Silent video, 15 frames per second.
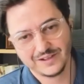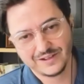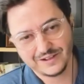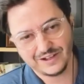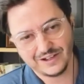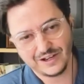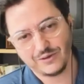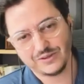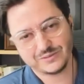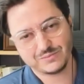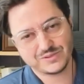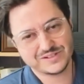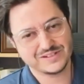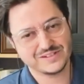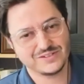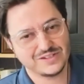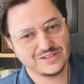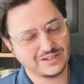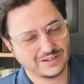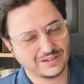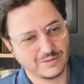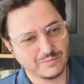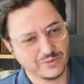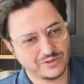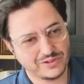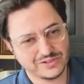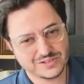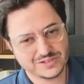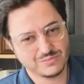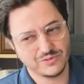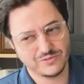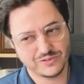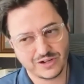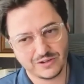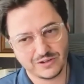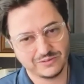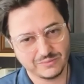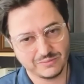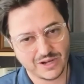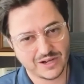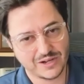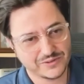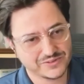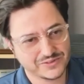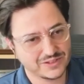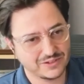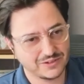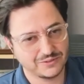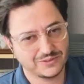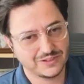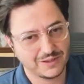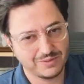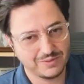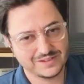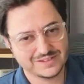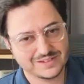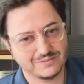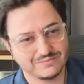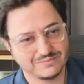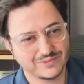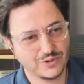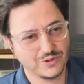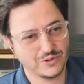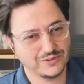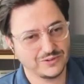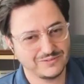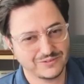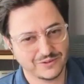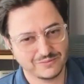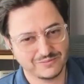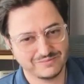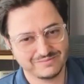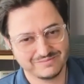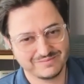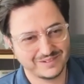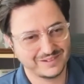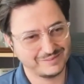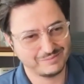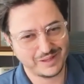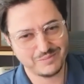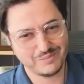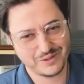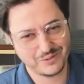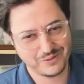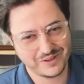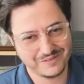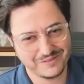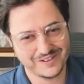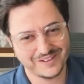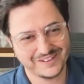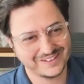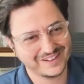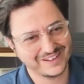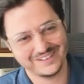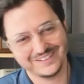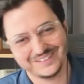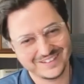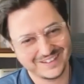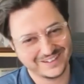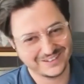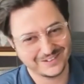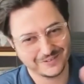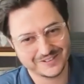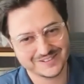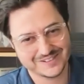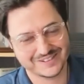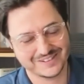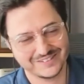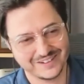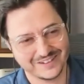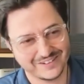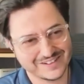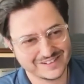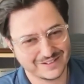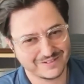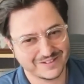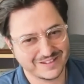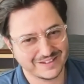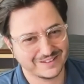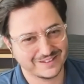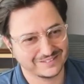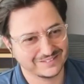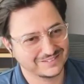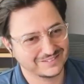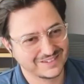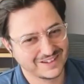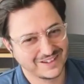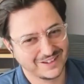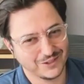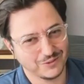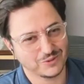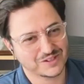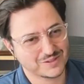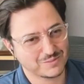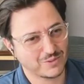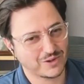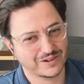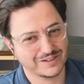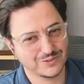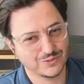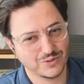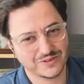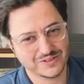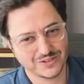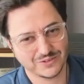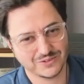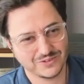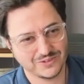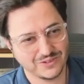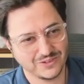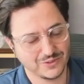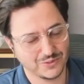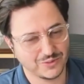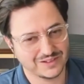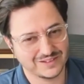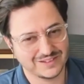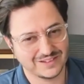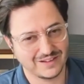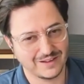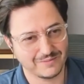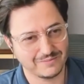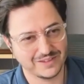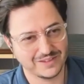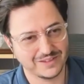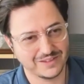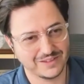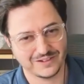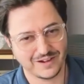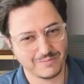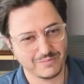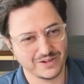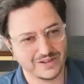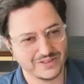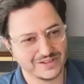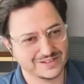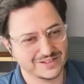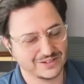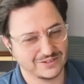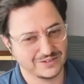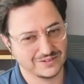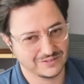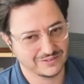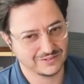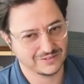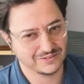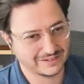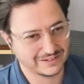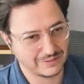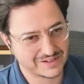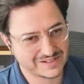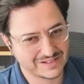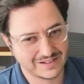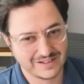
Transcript: allow other persons to sit at the computer just move around the mouse you know type in some code from paper, whatever, and then at the end you will just erase everything and you are smart in two hours. You do, you do what uh, you know the company thinks you do in eight hours.